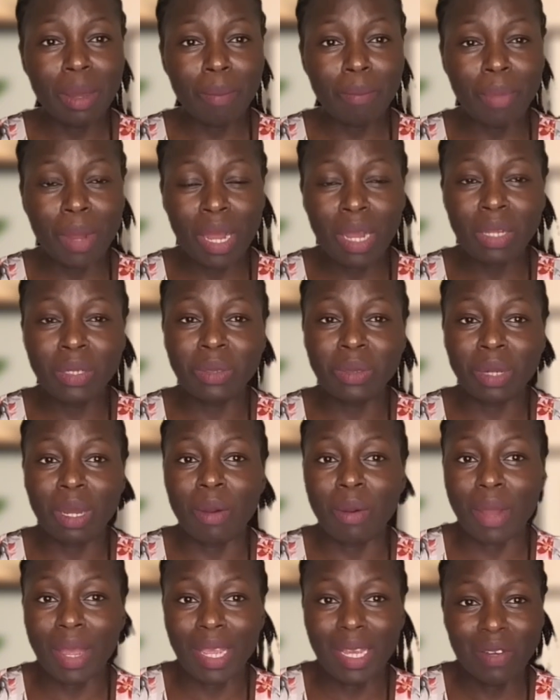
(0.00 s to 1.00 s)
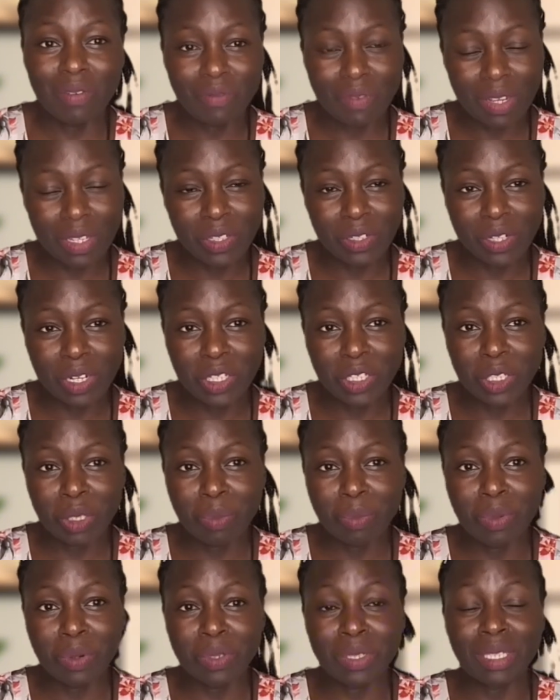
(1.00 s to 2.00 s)
Back to our infrastructure
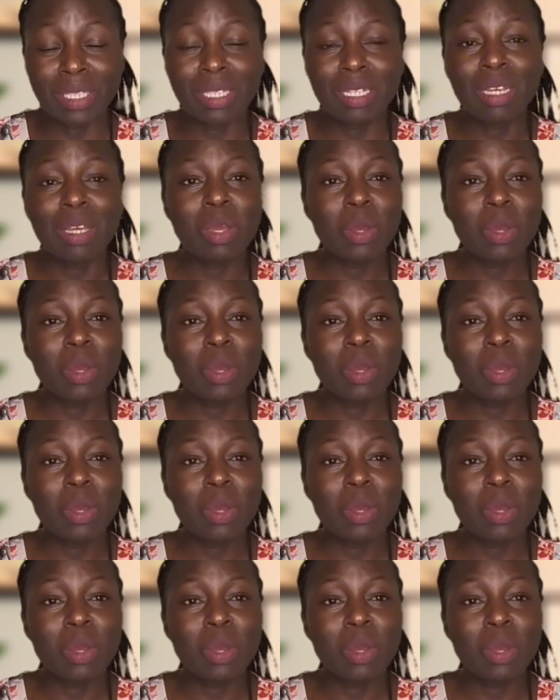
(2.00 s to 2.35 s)
bonds.